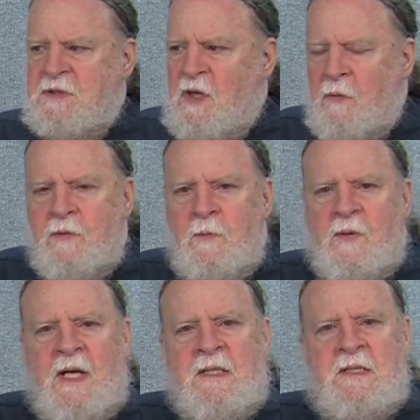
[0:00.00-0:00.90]
go through
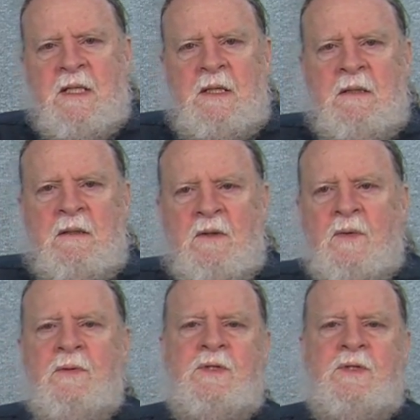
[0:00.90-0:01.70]
pregnancy go through